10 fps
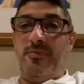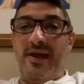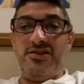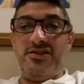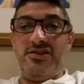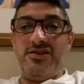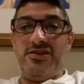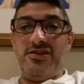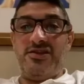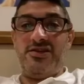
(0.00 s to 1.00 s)
play like this.
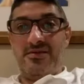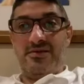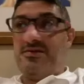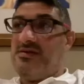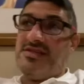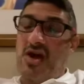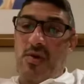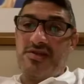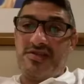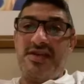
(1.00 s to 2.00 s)
There's no one to
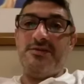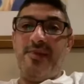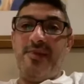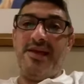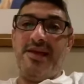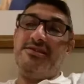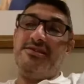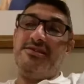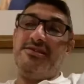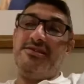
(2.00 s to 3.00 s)
take his place.